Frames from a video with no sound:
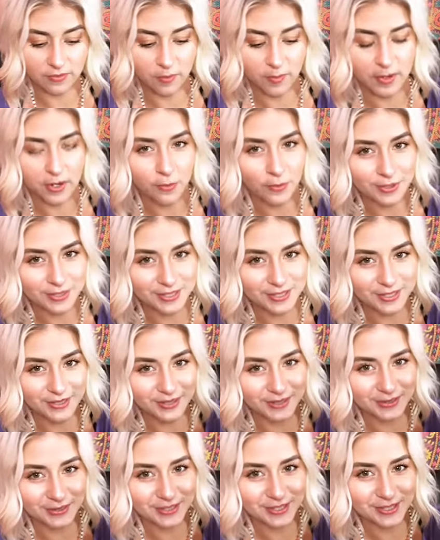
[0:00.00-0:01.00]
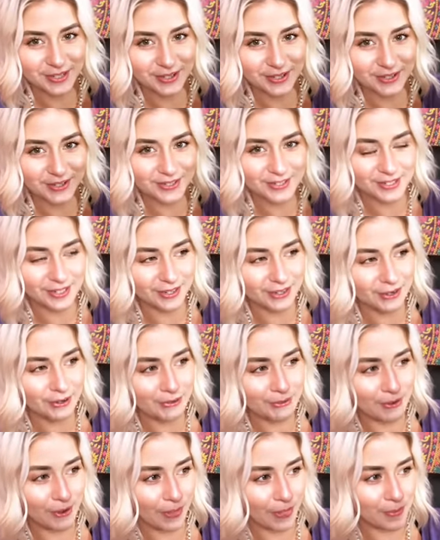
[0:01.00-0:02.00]
everybody wants the little stickers that
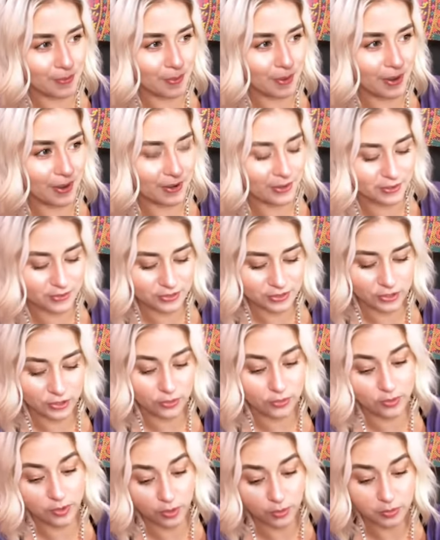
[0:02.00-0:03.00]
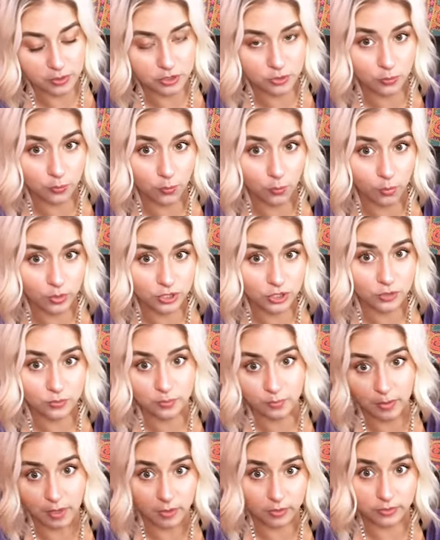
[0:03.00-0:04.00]
go on the bottle so you know which, which
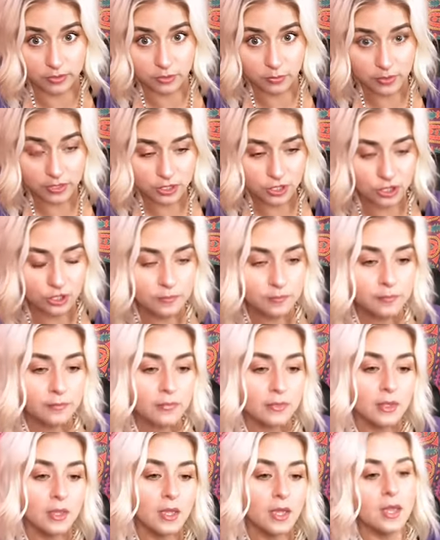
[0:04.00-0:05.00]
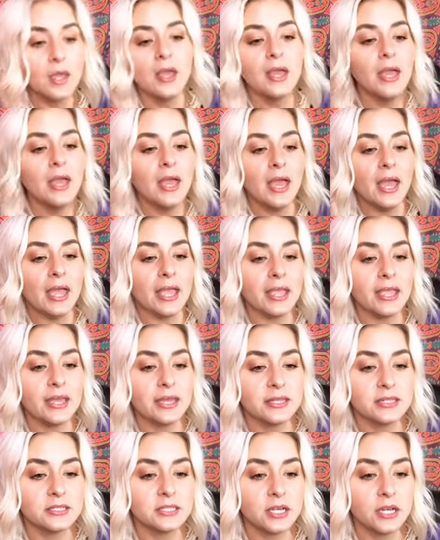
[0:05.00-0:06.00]
bottle is which.
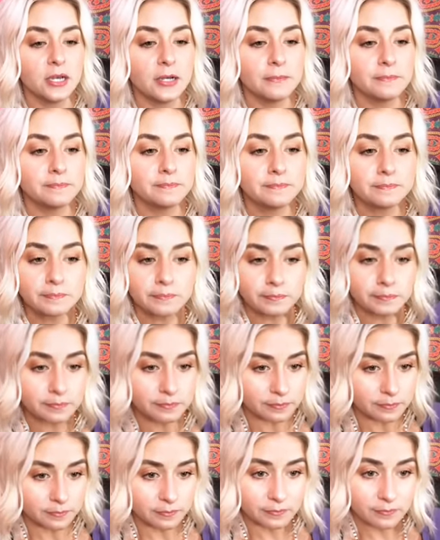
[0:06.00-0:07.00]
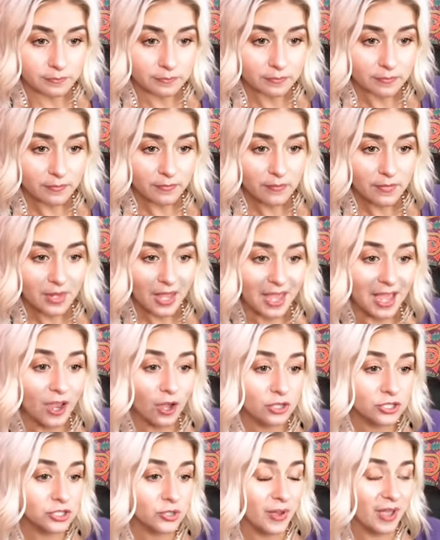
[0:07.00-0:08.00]
And um, I
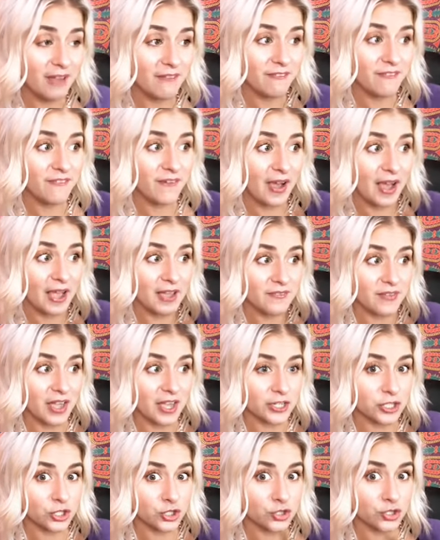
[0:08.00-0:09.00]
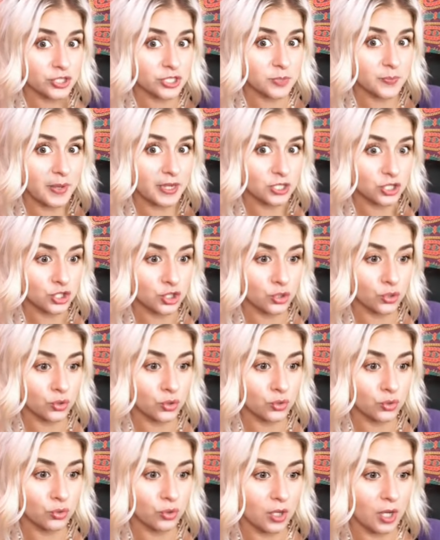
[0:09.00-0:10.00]
also have five extra
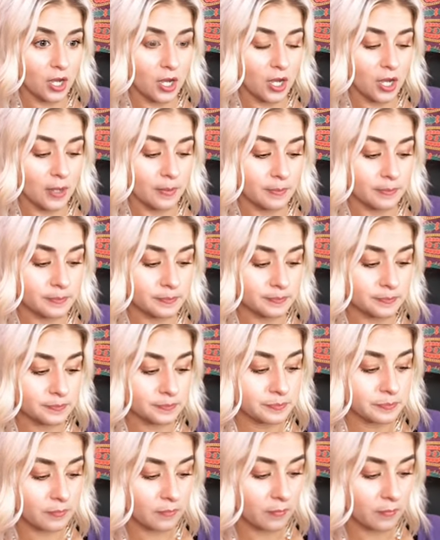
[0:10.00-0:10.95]
special um,